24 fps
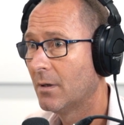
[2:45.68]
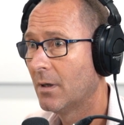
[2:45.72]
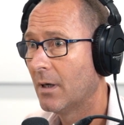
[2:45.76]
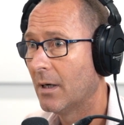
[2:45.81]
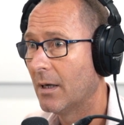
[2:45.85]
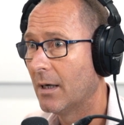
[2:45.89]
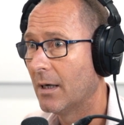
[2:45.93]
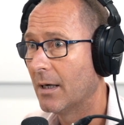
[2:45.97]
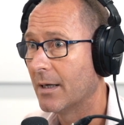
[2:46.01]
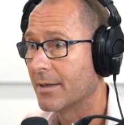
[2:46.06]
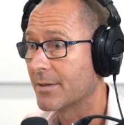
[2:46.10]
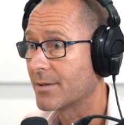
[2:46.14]

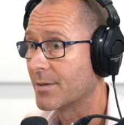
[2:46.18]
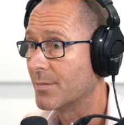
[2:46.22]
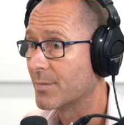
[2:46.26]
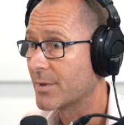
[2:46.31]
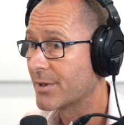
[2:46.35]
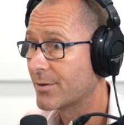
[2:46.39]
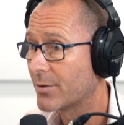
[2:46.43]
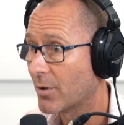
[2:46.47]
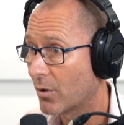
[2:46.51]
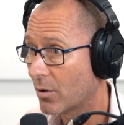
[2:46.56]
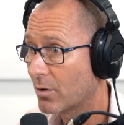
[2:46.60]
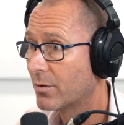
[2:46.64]
uh, some
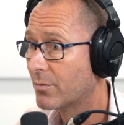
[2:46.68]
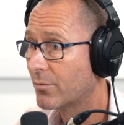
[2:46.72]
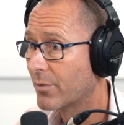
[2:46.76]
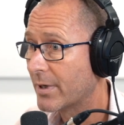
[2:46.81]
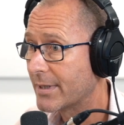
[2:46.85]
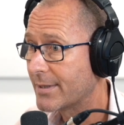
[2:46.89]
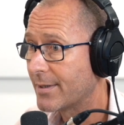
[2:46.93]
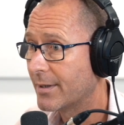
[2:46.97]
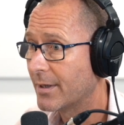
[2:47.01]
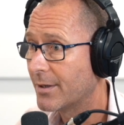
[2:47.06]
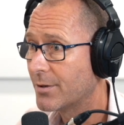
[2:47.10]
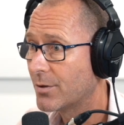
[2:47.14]
Stockland
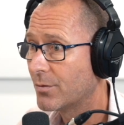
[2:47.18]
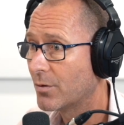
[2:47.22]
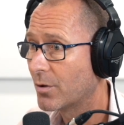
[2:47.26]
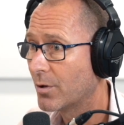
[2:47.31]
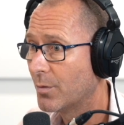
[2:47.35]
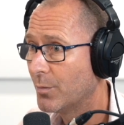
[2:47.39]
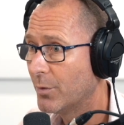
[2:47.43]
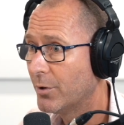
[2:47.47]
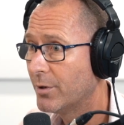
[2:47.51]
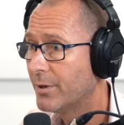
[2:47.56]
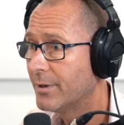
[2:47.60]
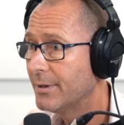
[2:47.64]
residential
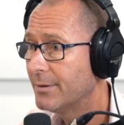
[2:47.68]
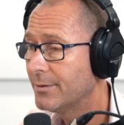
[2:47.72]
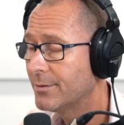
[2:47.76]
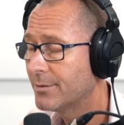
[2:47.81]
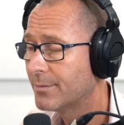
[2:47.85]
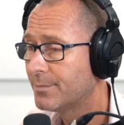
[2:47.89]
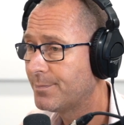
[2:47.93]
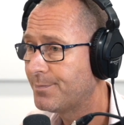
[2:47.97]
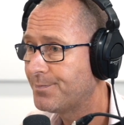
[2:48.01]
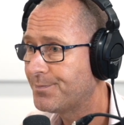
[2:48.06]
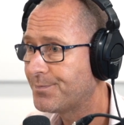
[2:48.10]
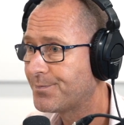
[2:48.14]
communities.
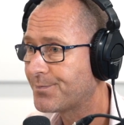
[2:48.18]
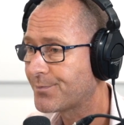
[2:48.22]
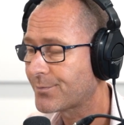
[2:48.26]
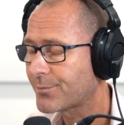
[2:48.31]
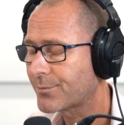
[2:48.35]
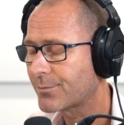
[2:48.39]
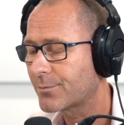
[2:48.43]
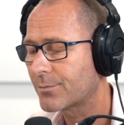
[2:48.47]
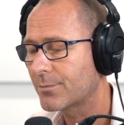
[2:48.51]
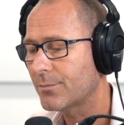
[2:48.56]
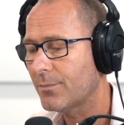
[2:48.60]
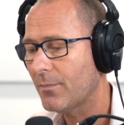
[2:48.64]
Mm-hmm.
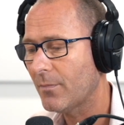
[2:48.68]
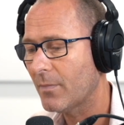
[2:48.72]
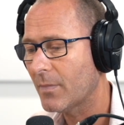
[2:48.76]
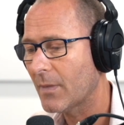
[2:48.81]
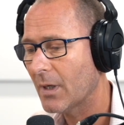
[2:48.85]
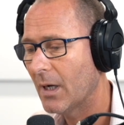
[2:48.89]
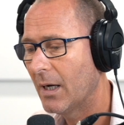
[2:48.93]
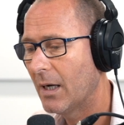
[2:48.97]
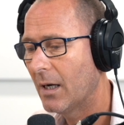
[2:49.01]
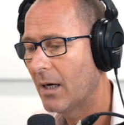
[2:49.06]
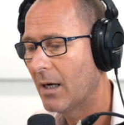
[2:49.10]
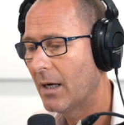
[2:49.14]

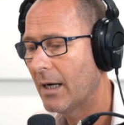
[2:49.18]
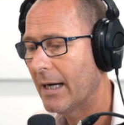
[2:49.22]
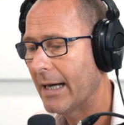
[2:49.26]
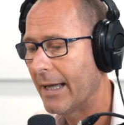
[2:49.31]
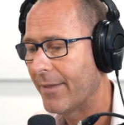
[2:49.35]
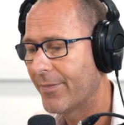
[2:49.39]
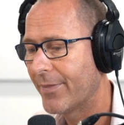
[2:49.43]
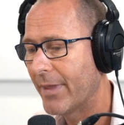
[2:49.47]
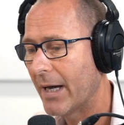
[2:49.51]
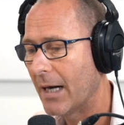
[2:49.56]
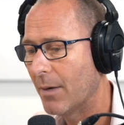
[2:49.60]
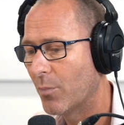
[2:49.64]
At
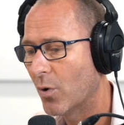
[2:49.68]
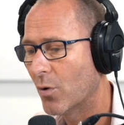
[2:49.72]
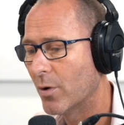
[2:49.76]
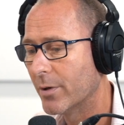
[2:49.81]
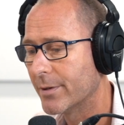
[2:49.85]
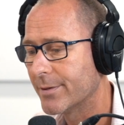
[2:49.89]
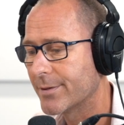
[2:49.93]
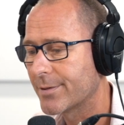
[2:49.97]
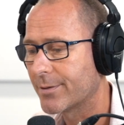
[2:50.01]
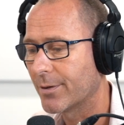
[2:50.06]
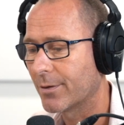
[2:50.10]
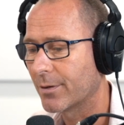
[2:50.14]
that point,
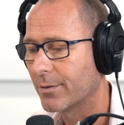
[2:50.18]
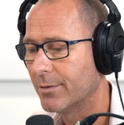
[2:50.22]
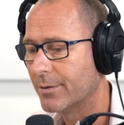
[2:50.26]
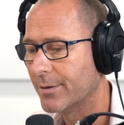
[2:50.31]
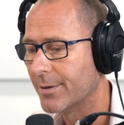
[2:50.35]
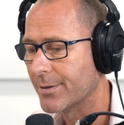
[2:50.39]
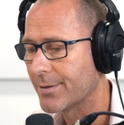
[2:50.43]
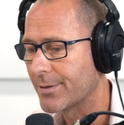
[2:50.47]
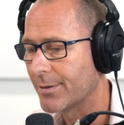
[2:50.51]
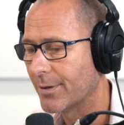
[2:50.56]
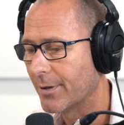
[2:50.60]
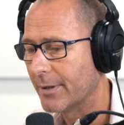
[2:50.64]
Stockland
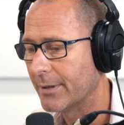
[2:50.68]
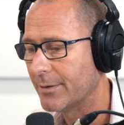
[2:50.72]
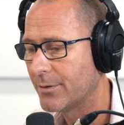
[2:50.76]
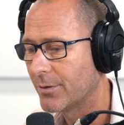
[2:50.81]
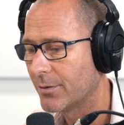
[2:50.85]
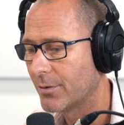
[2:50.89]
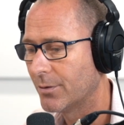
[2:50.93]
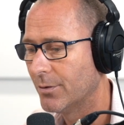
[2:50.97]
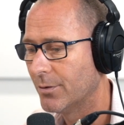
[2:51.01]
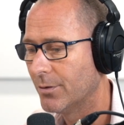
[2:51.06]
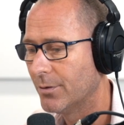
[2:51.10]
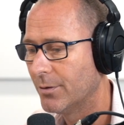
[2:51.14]
decided
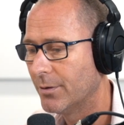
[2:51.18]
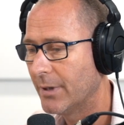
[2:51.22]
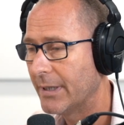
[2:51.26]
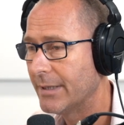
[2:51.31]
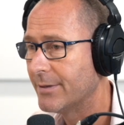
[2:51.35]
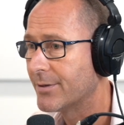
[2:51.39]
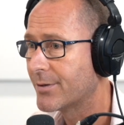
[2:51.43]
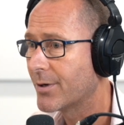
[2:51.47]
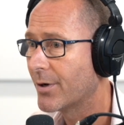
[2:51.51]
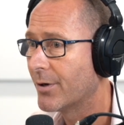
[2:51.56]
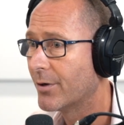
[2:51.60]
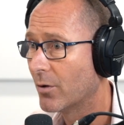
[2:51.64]
to
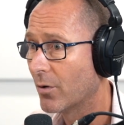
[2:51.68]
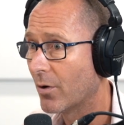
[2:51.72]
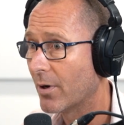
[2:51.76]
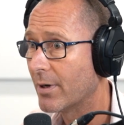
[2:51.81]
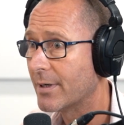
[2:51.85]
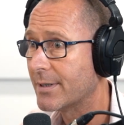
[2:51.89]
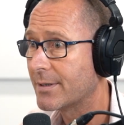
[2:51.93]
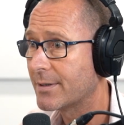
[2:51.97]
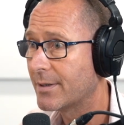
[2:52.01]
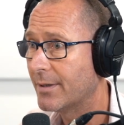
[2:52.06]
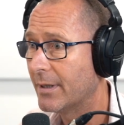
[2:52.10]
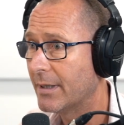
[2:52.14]

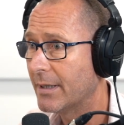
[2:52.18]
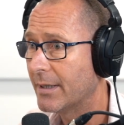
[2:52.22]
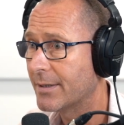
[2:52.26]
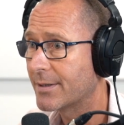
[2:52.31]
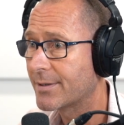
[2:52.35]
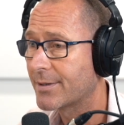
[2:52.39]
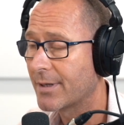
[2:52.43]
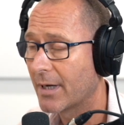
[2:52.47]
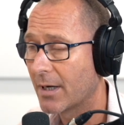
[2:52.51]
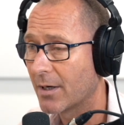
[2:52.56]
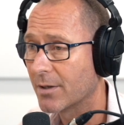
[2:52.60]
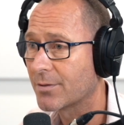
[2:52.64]
internalise their
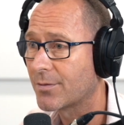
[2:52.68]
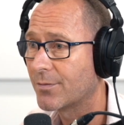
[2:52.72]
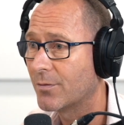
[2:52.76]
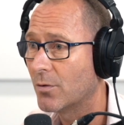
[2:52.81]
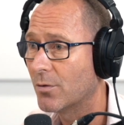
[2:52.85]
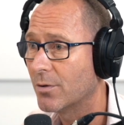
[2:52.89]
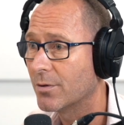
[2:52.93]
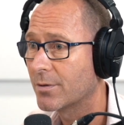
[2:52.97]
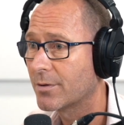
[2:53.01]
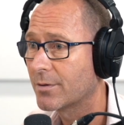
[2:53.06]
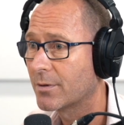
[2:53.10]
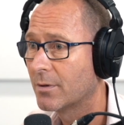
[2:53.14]
sales
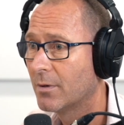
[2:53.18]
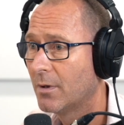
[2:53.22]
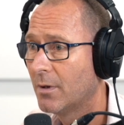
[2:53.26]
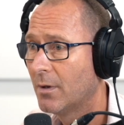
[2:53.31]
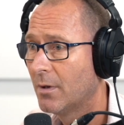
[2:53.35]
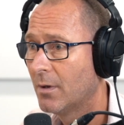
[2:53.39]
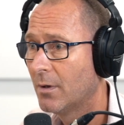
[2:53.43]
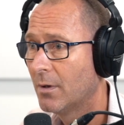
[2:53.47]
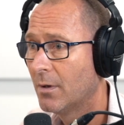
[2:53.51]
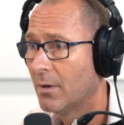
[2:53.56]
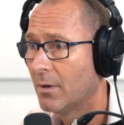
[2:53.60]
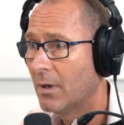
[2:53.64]
force,
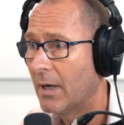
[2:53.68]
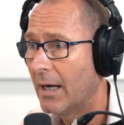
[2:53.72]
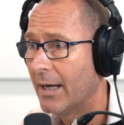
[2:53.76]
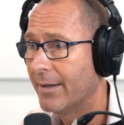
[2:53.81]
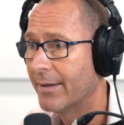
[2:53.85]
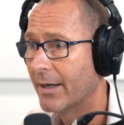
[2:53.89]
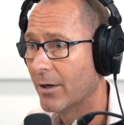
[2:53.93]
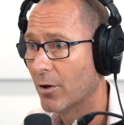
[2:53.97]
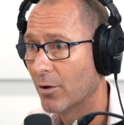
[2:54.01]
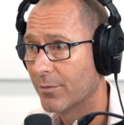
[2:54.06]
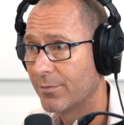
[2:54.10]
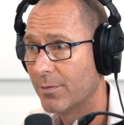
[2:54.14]
and they
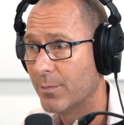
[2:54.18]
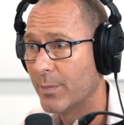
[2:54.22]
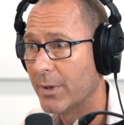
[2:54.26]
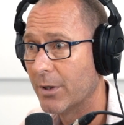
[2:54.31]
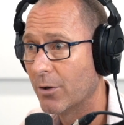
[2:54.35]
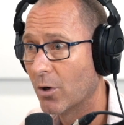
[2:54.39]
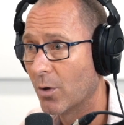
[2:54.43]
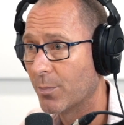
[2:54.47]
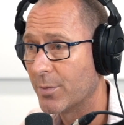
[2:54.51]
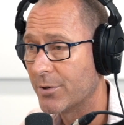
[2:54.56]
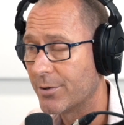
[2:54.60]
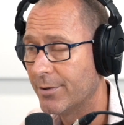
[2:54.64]
offered me an
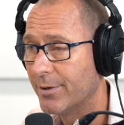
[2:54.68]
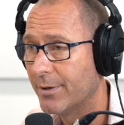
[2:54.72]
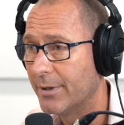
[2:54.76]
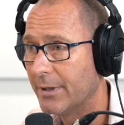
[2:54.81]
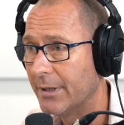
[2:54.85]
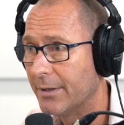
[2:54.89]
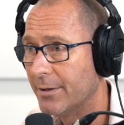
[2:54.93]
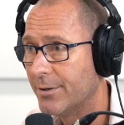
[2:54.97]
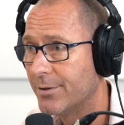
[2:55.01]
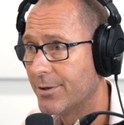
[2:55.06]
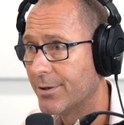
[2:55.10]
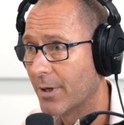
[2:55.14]
opportunity to
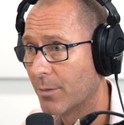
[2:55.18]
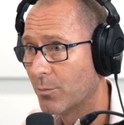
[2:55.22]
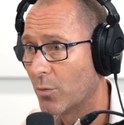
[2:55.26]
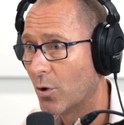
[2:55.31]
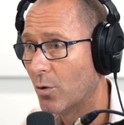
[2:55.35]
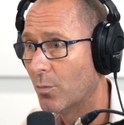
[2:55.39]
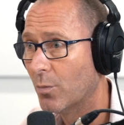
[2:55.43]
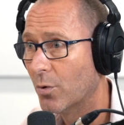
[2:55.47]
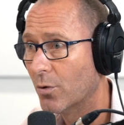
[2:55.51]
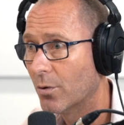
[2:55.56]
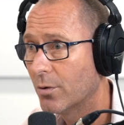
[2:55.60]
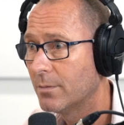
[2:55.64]
jump on
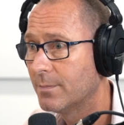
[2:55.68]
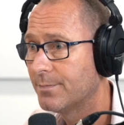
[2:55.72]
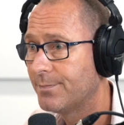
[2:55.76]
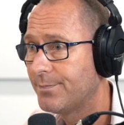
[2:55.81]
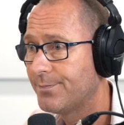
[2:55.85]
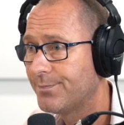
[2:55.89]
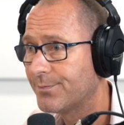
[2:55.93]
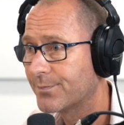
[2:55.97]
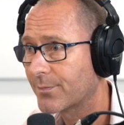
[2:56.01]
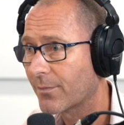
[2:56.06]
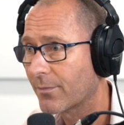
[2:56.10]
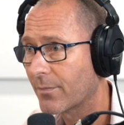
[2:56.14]
board.
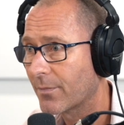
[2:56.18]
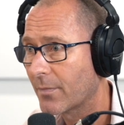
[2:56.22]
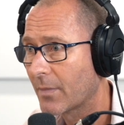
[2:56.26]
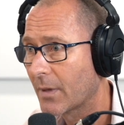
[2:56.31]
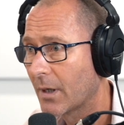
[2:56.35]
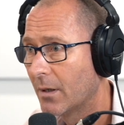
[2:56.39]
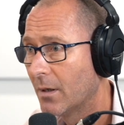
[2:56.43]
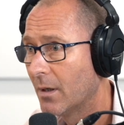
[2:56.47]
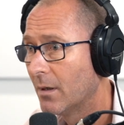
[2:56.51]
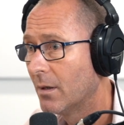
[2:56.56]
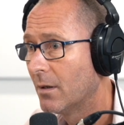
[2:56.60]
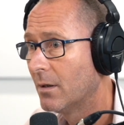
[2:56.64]

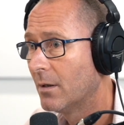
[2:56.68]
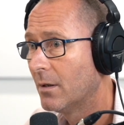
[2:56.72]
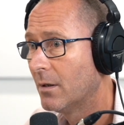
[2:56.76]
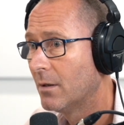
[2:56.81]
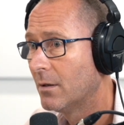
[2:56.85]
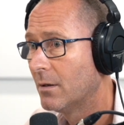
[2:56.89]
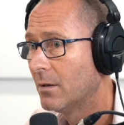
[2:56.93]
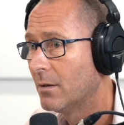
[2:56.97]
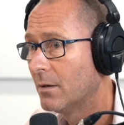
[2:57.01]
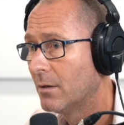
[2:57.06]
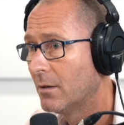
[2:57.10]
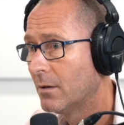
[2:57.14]
So
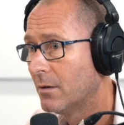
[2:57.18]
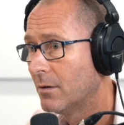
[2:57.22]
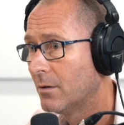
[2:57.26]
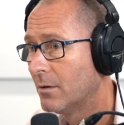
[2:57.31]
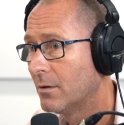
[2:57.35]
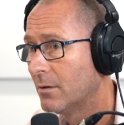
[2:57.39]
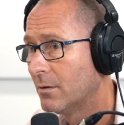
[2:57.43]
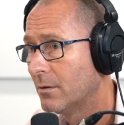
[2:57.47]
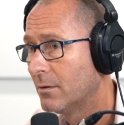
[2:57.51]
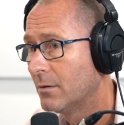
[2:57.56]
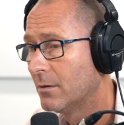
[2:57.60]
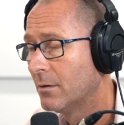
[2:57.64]
Stock- Stocklands
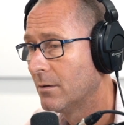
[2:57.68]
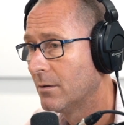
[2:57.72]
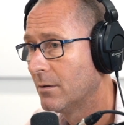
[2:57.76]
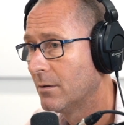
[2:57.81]
used to have